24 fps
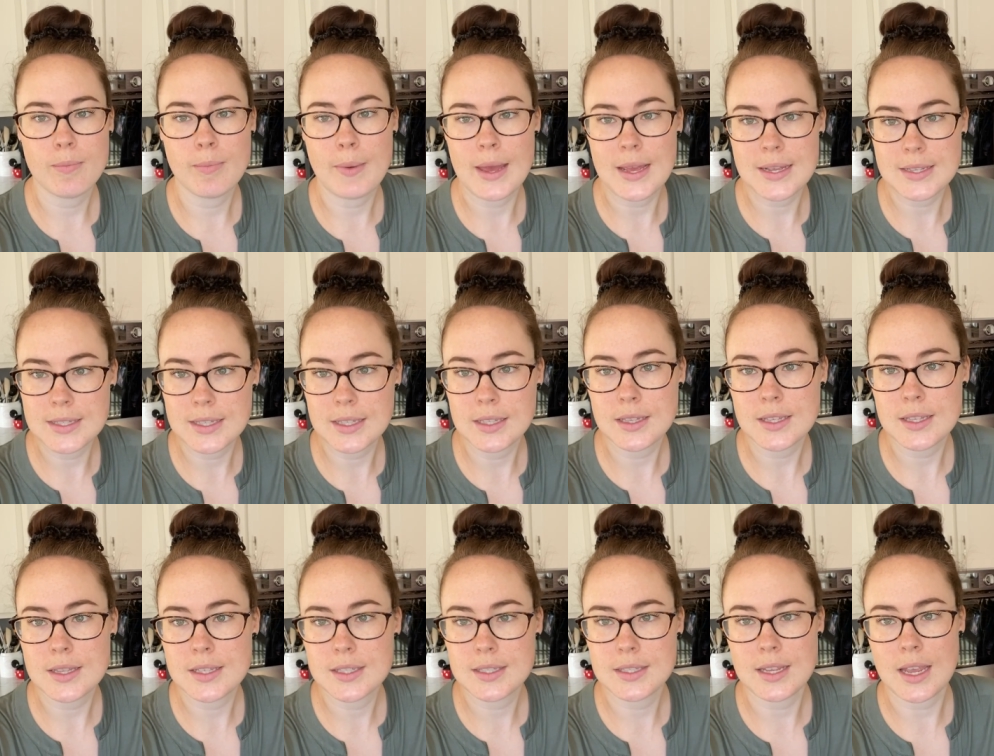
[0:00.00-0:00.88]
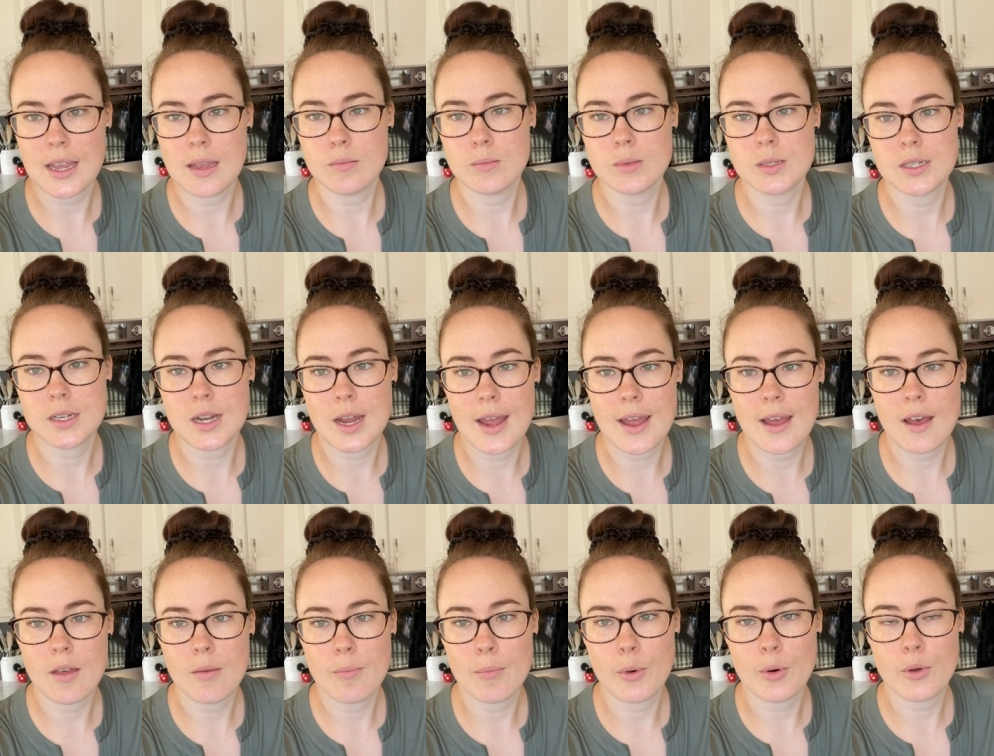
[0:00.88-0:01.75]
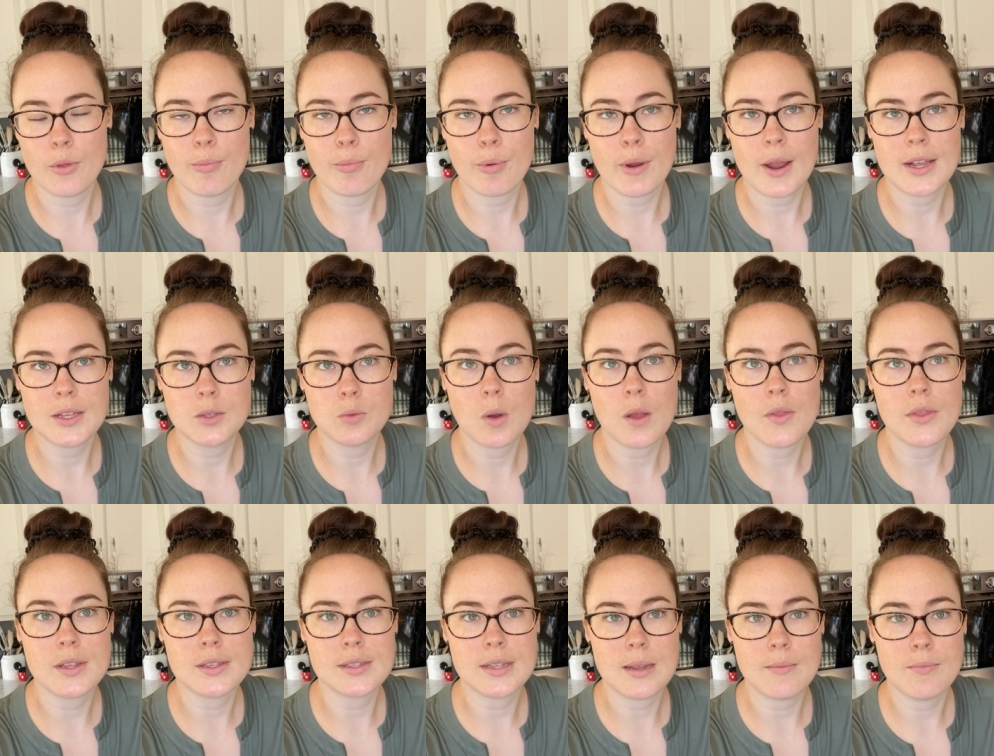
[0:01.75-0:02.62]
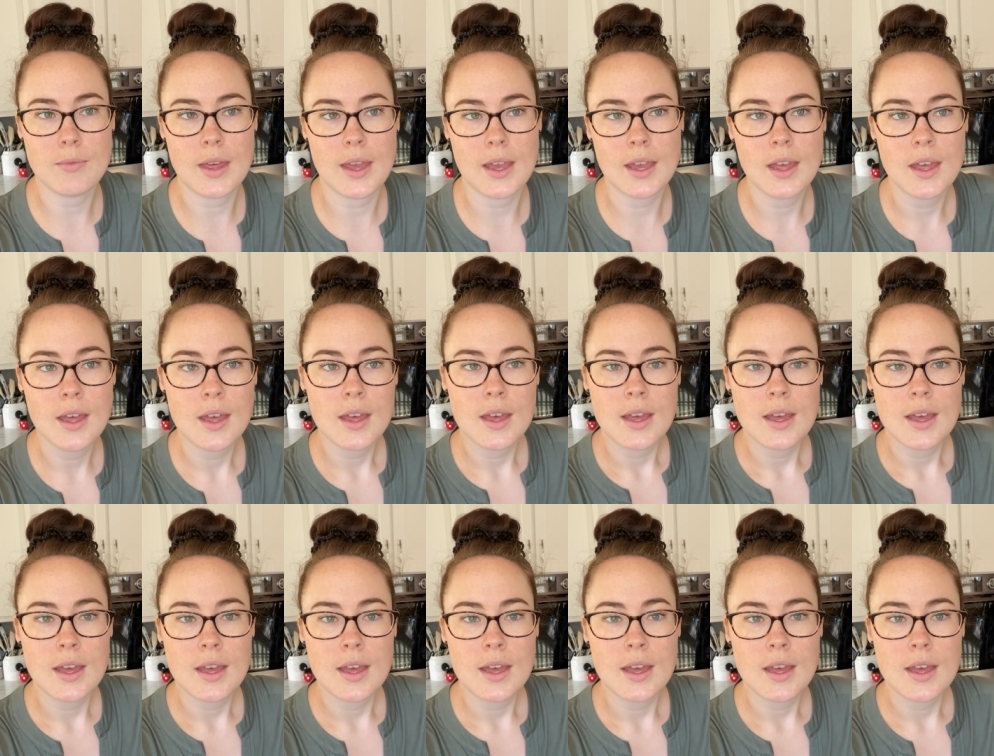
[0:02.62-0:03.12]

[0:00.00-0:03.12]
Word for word: Basically the same style, both brides want the same thing.